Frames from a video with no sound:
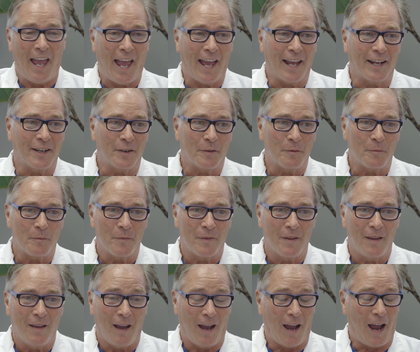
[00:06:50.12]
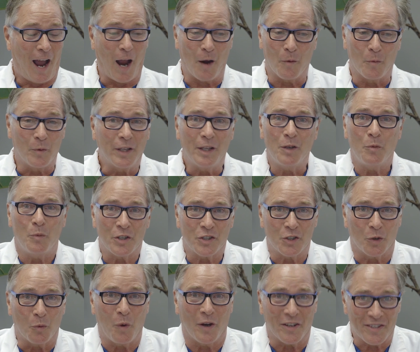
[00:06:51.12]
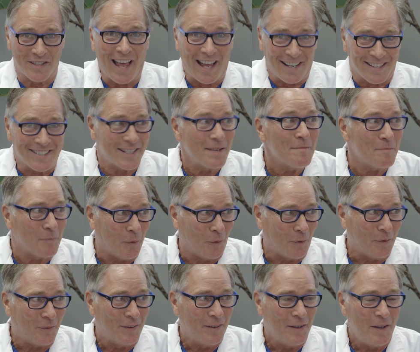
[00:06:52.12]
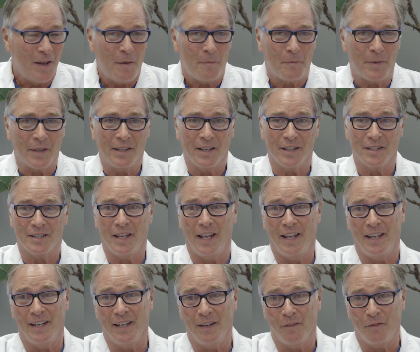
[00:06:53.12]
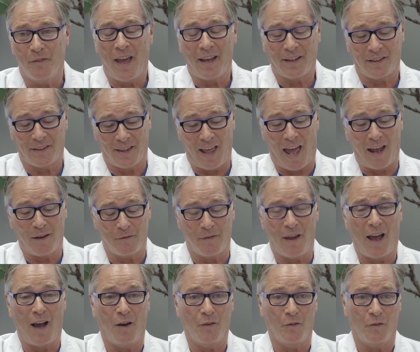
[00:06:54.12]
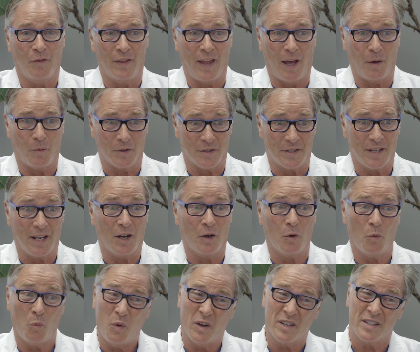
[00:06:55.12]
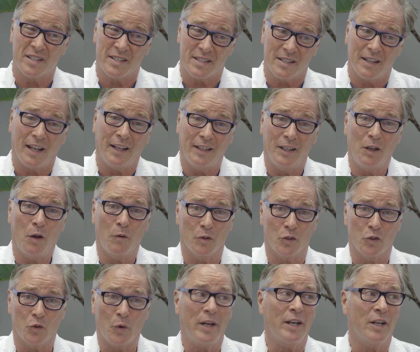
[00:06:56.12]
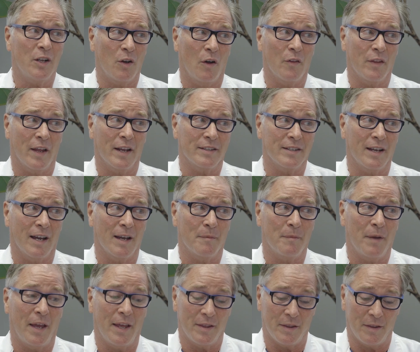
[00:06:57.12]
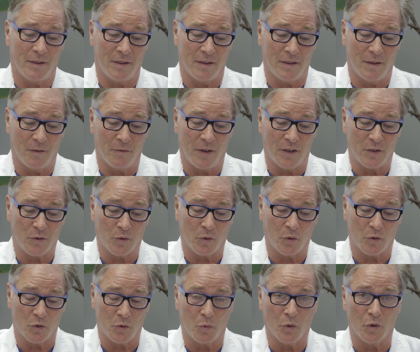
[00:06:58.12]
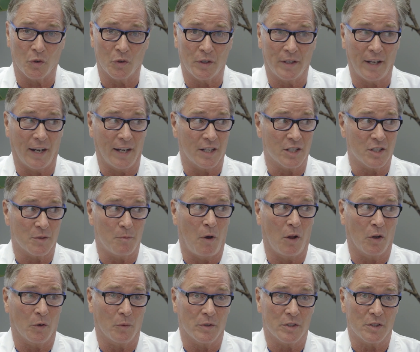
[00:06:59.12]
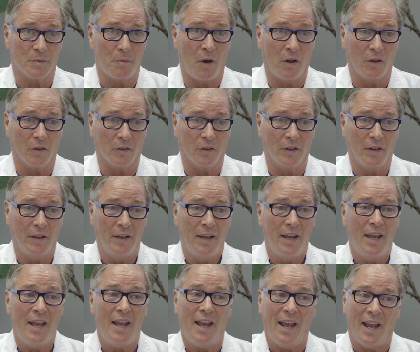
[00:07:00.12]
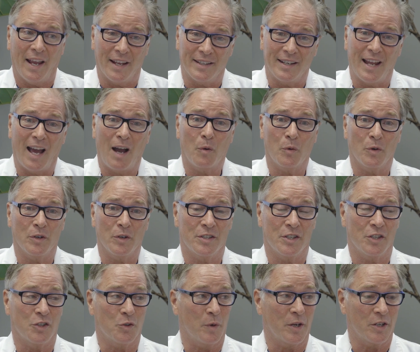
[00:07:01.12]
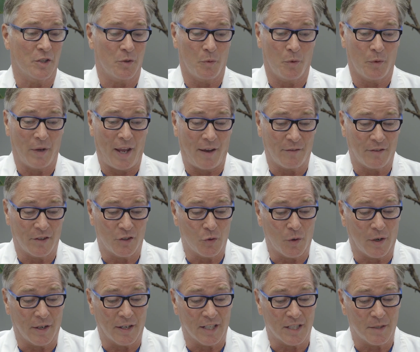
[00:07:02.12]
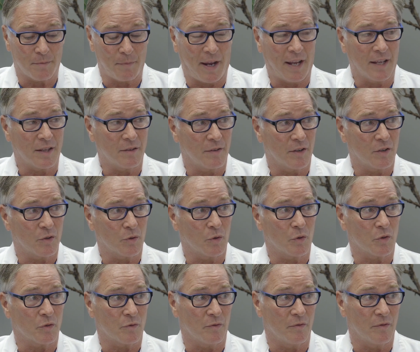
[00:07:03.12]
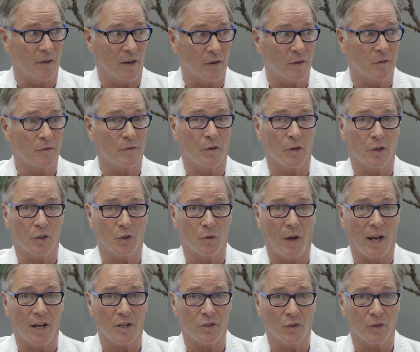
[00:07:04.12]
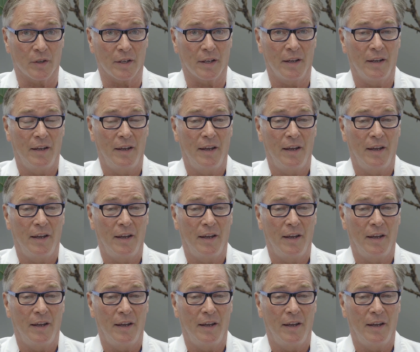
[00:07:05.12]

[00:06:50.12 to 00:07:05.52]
And I really wish it was that simple because, in fact, that valve that was there was slightly overdraining all that time, and the ventricles were getting smaller and smaller. And now situation where we have to try and expand the ventricles very, very gradually.